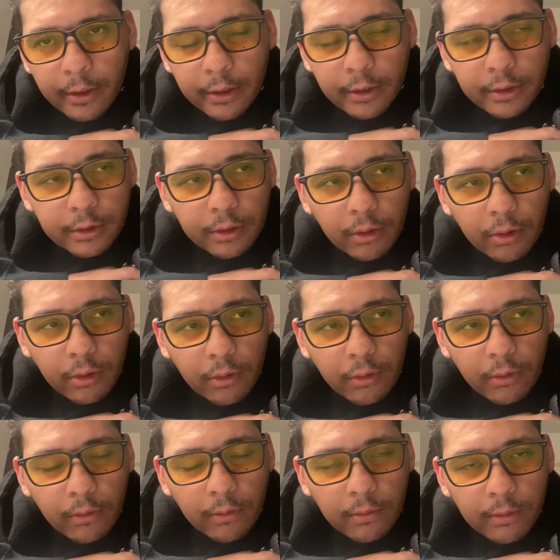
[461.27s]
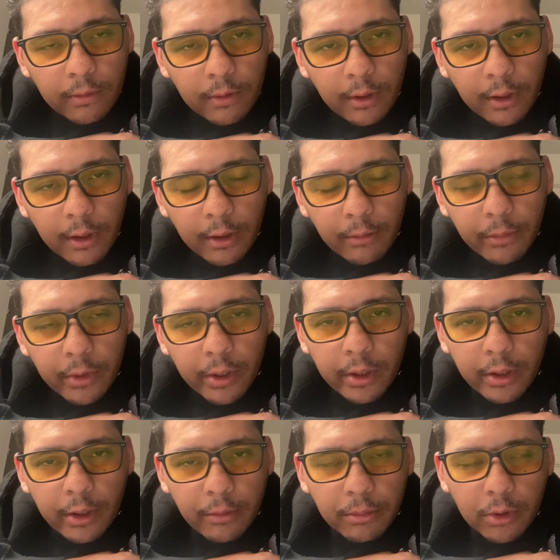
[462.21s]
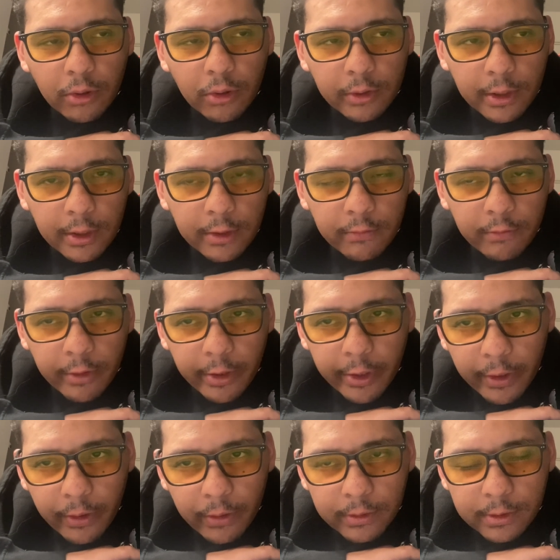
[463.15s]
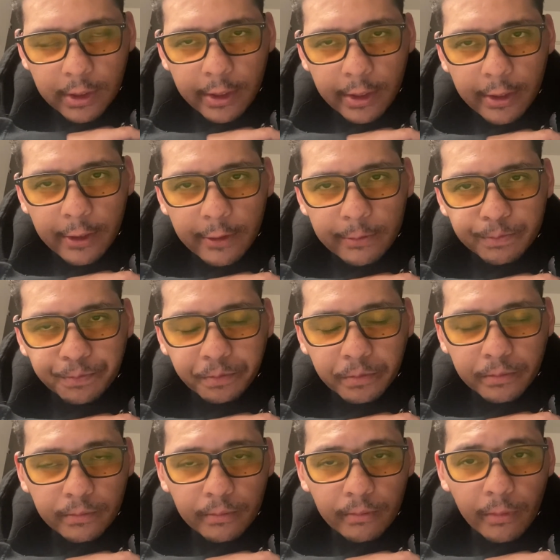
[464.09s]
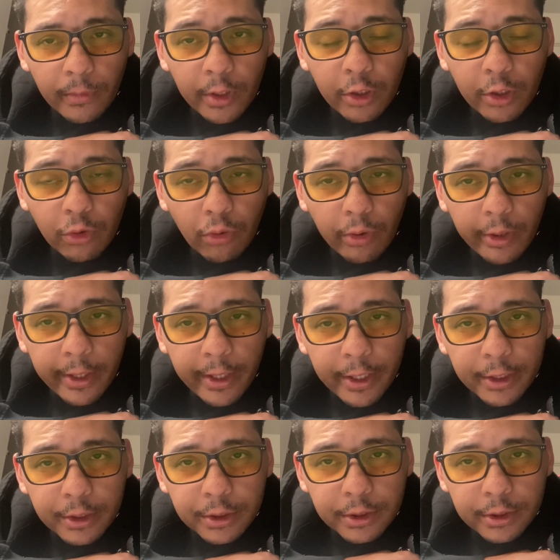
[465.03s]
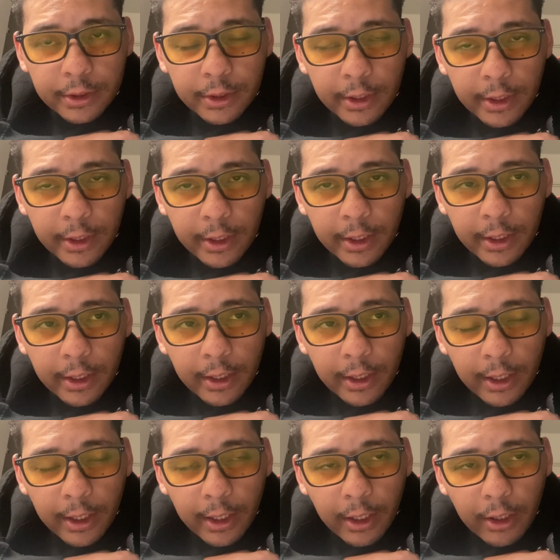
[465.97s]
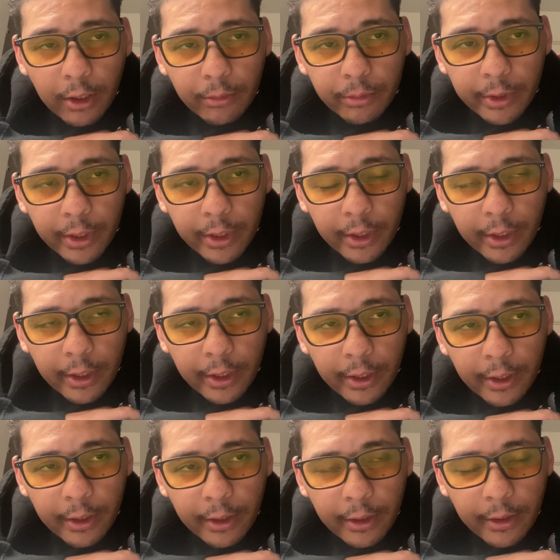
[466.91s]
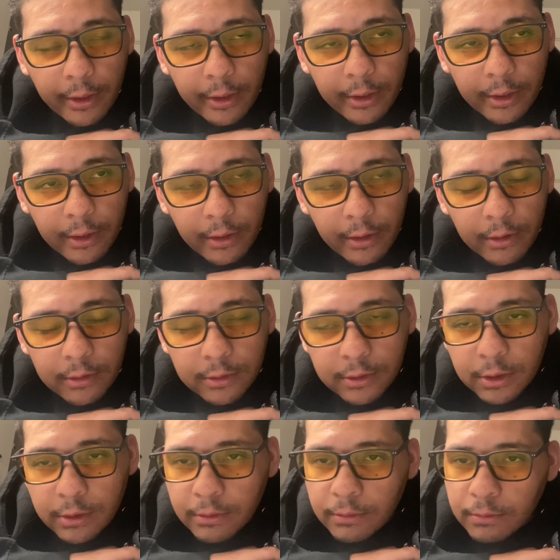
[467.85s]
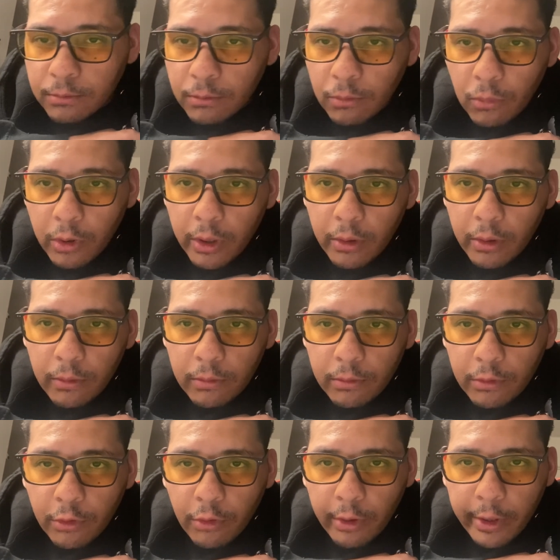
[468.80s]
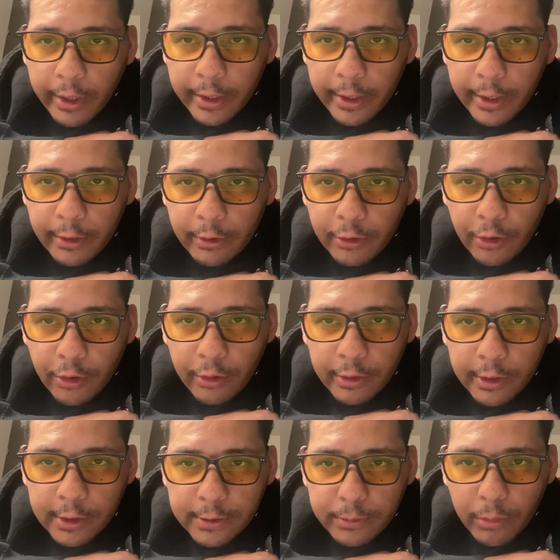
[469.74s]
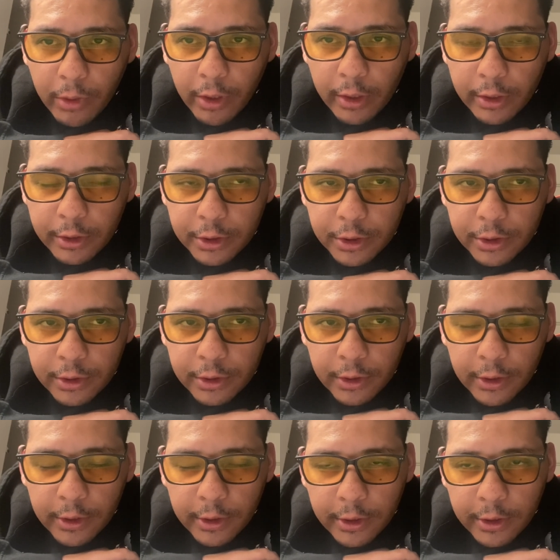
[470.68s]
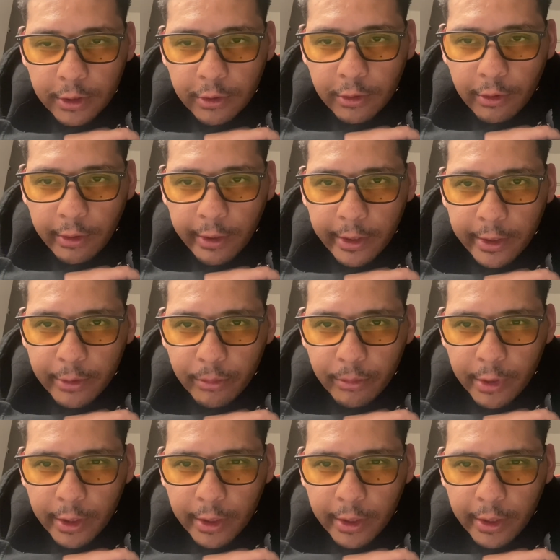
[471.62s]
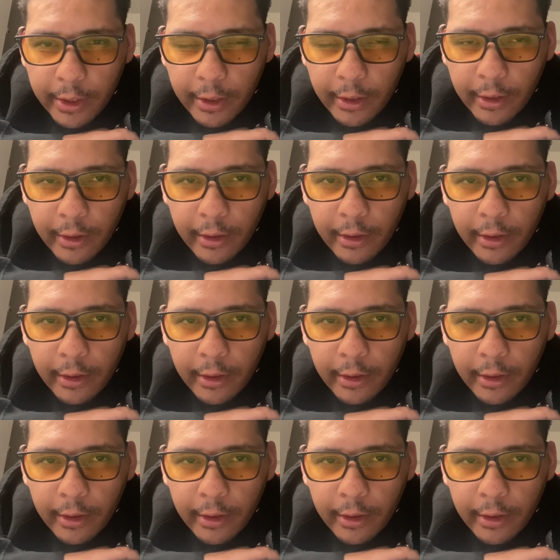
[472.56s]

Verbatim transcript: so I'm gonna upload these videos and crash. I'll be, well, grinding during this March. Grinding meaning